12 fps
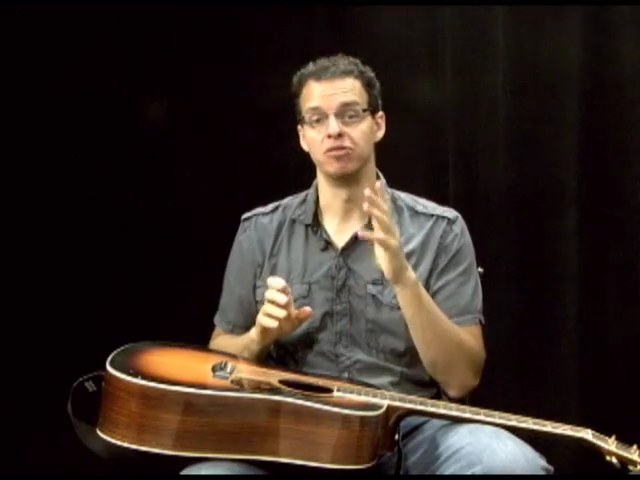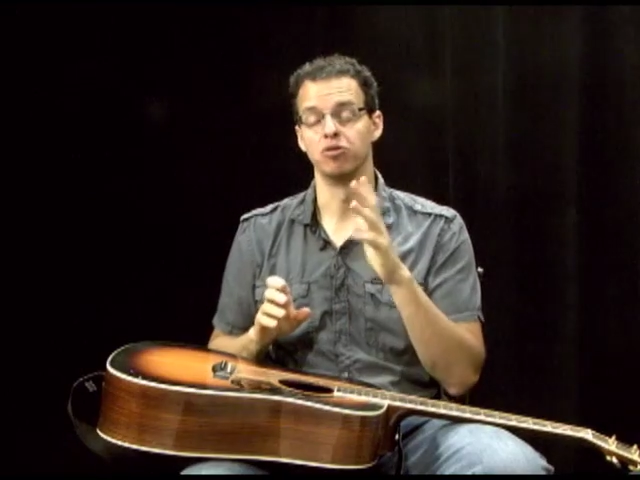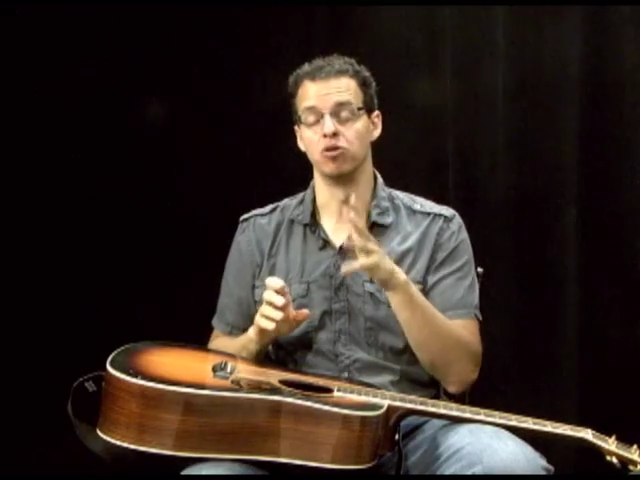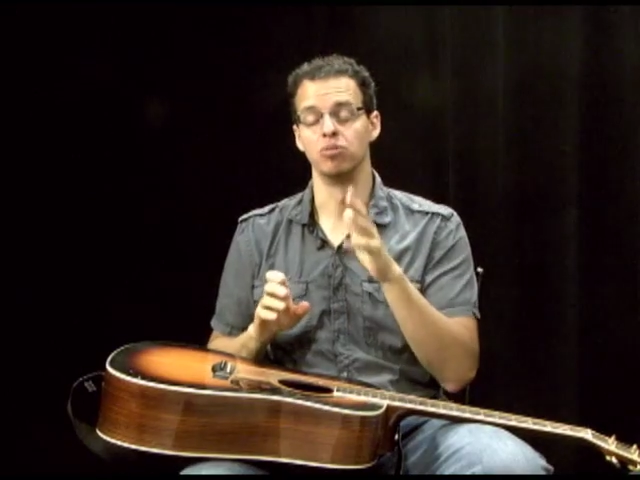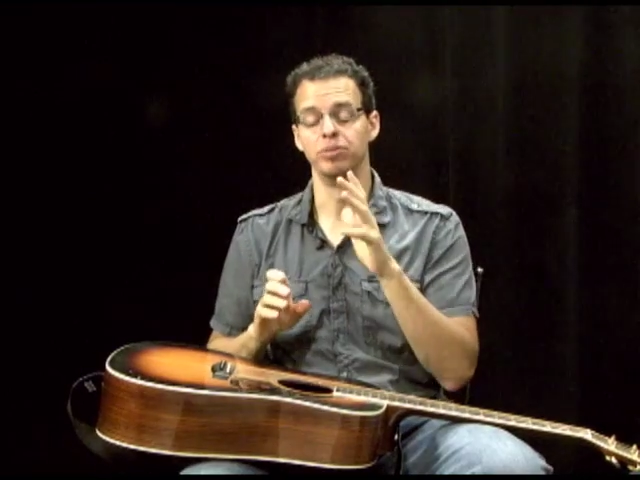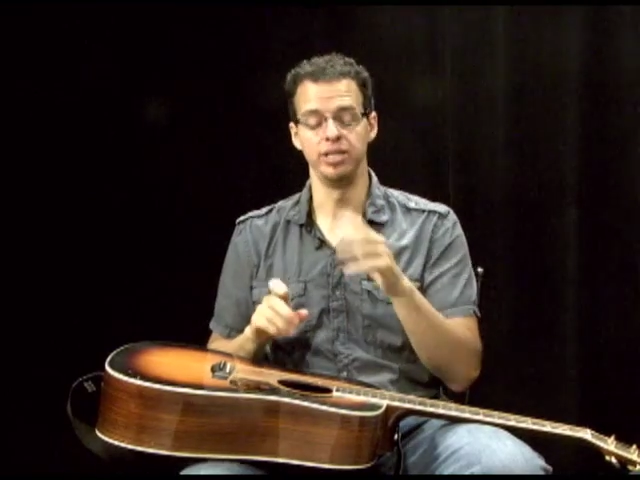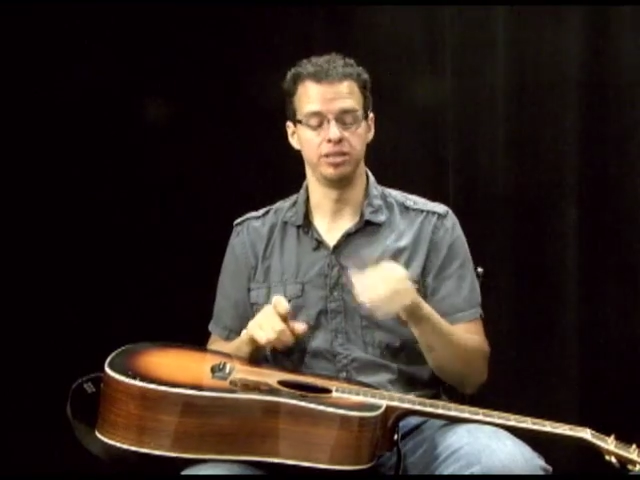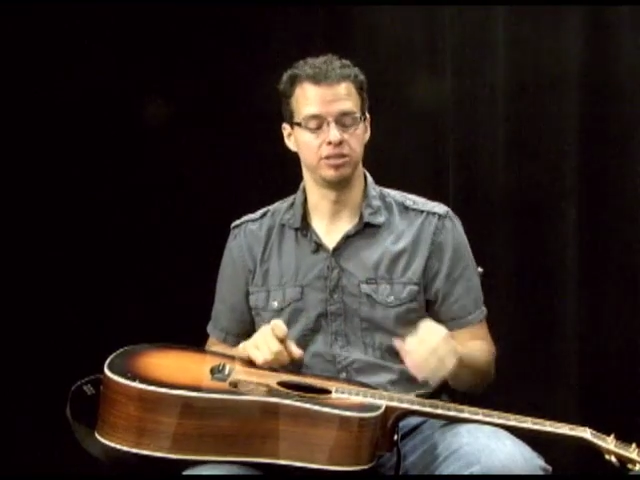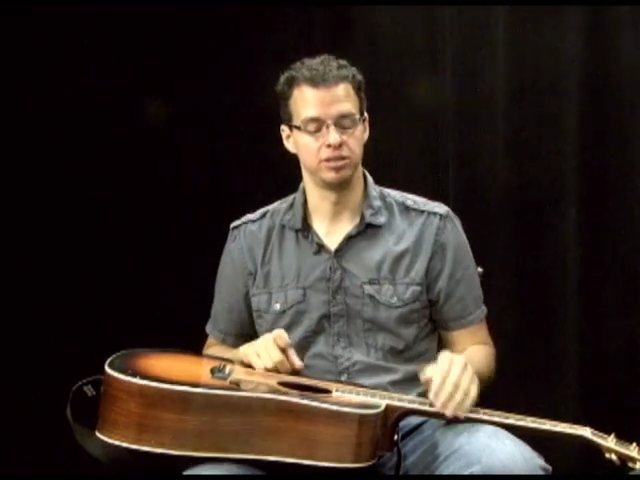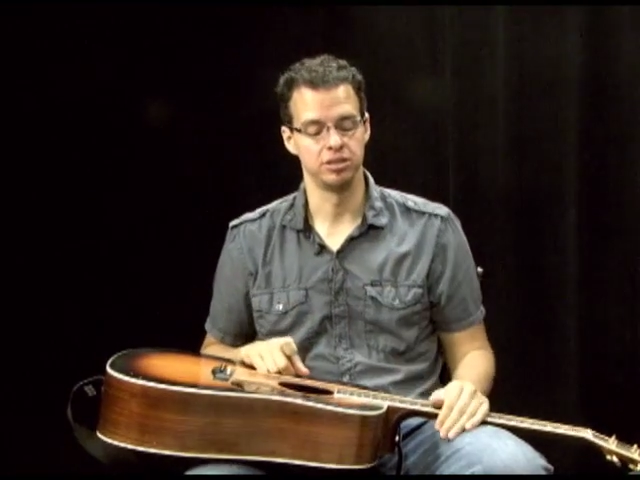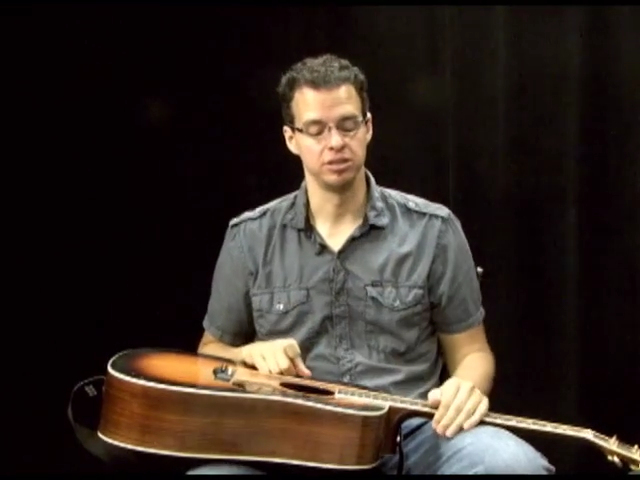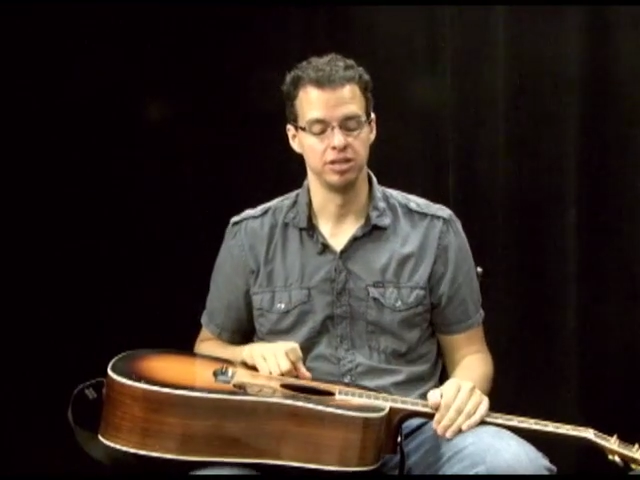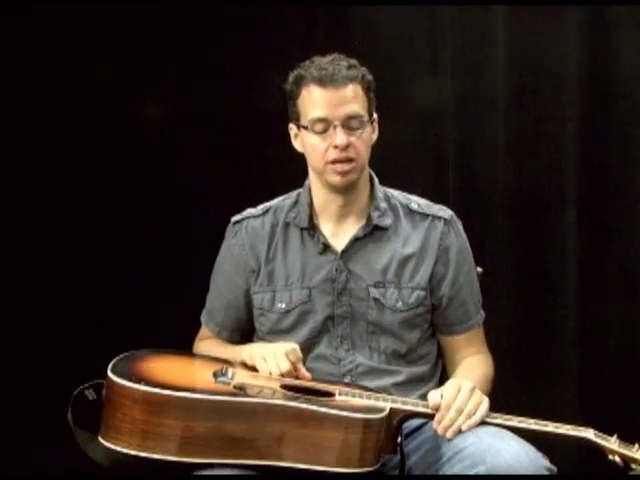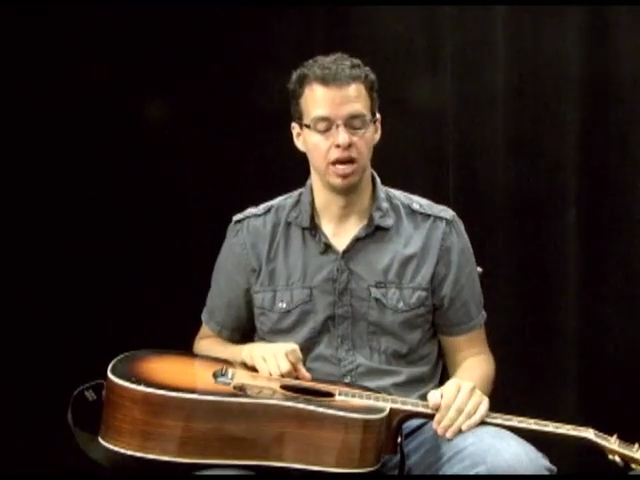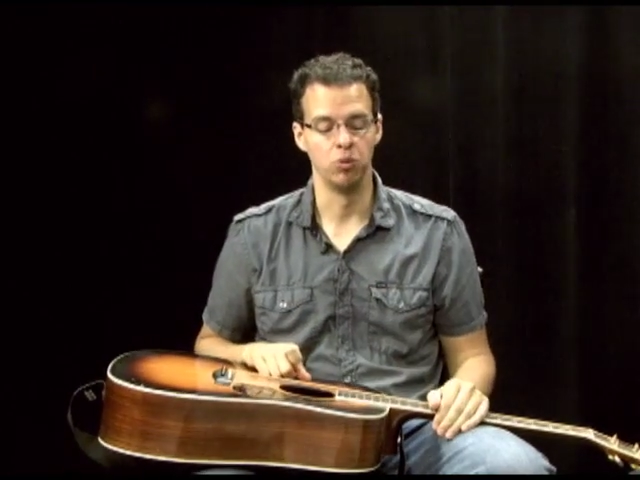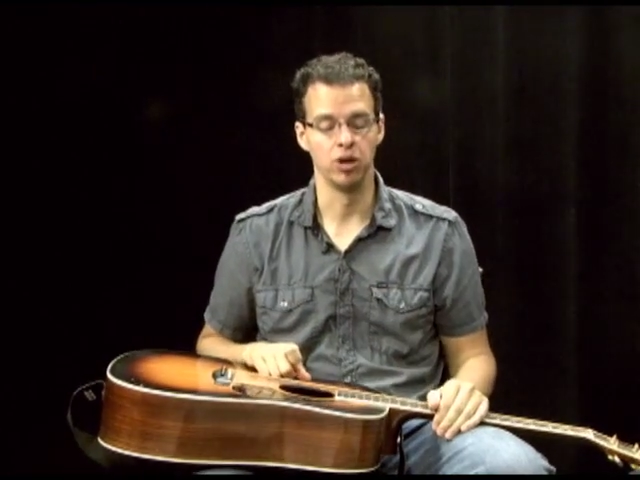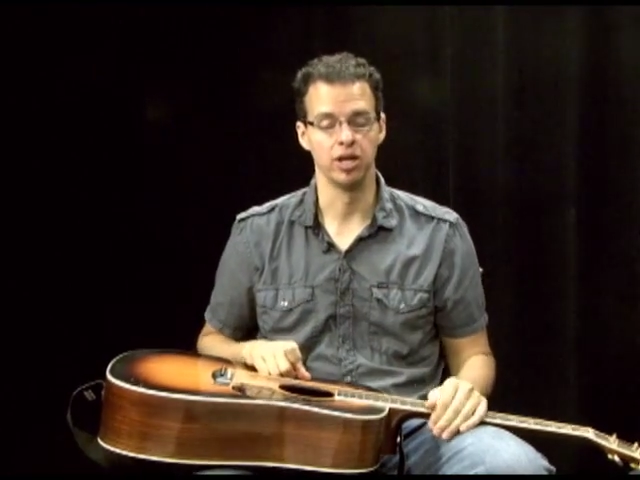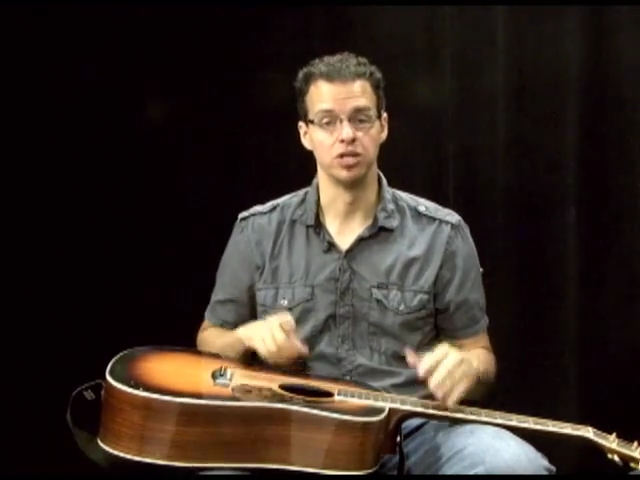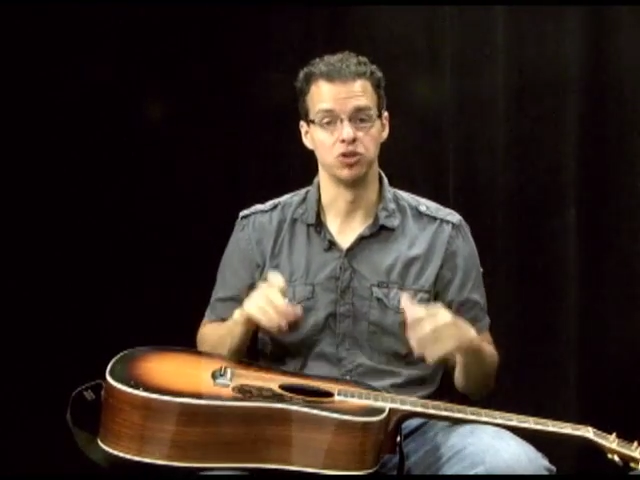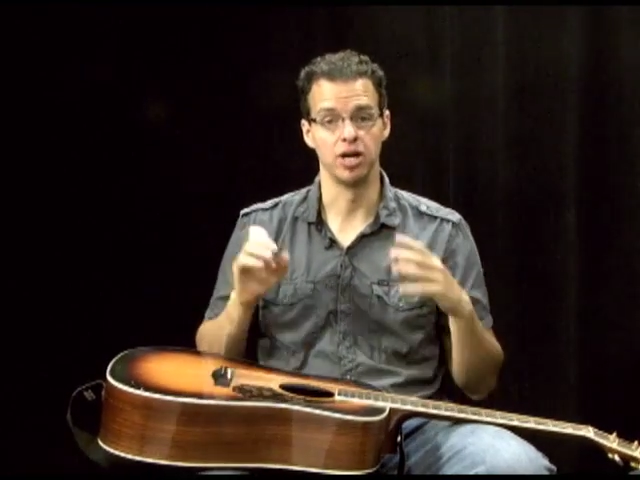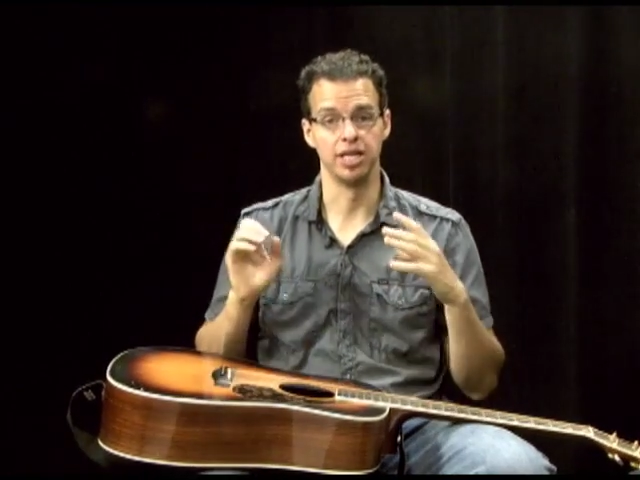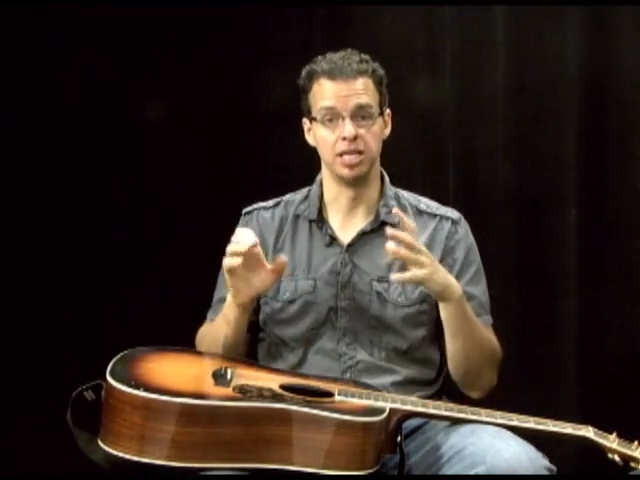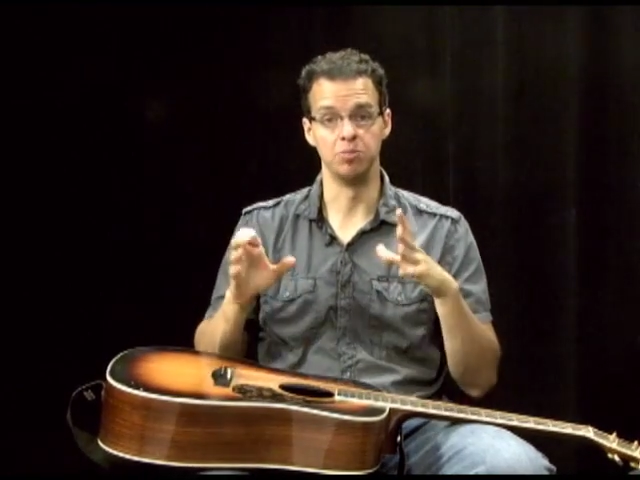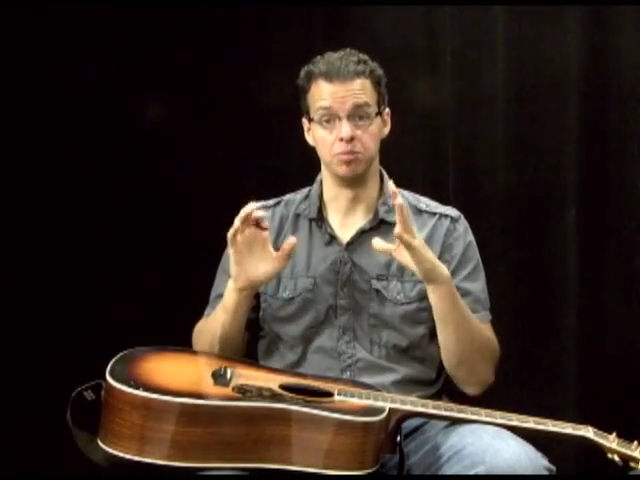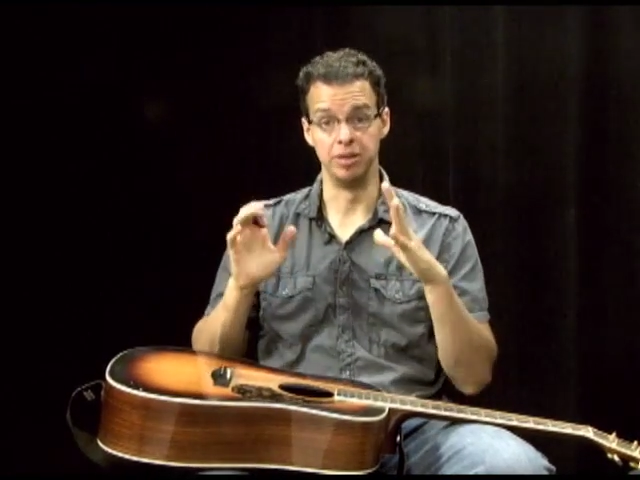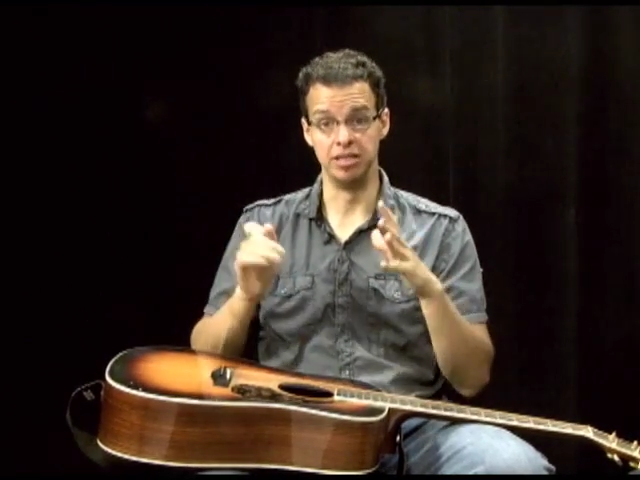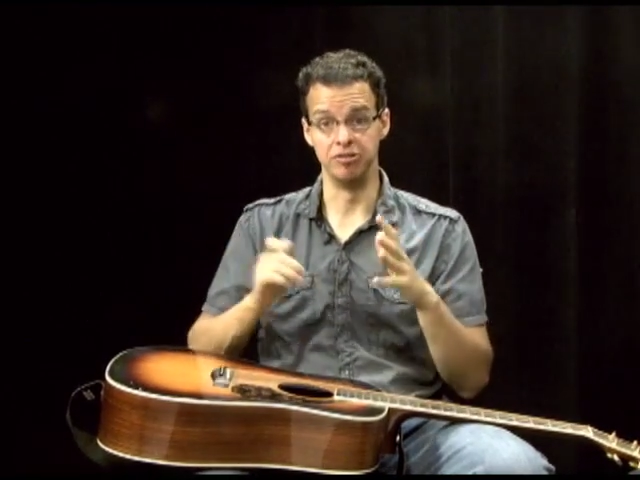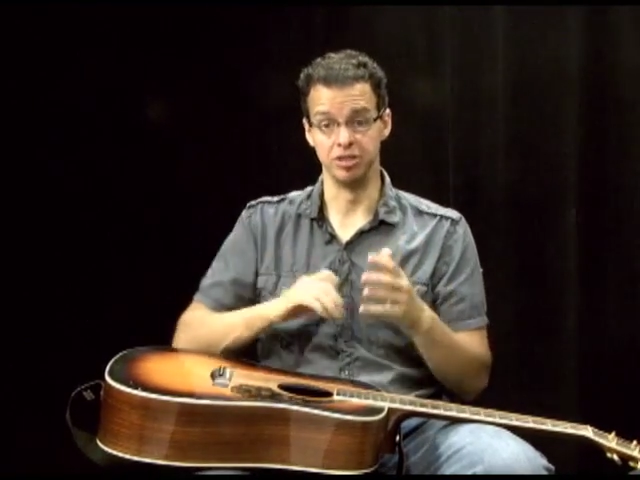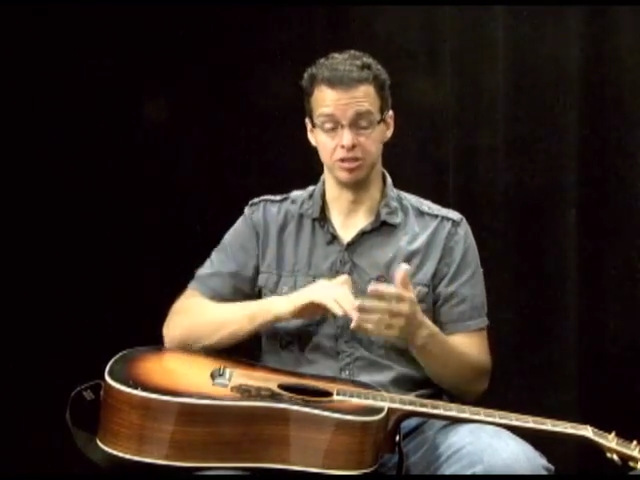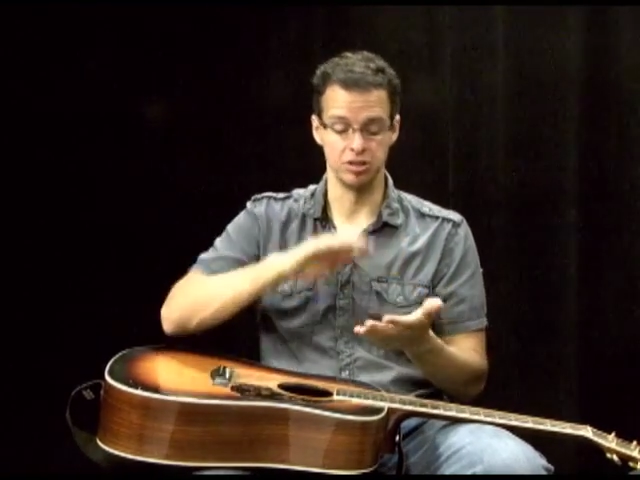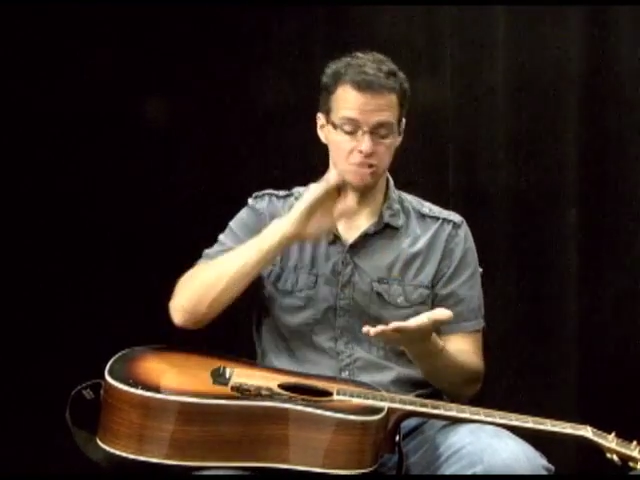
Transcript: and 4 beats, and we're going to try to keep them even.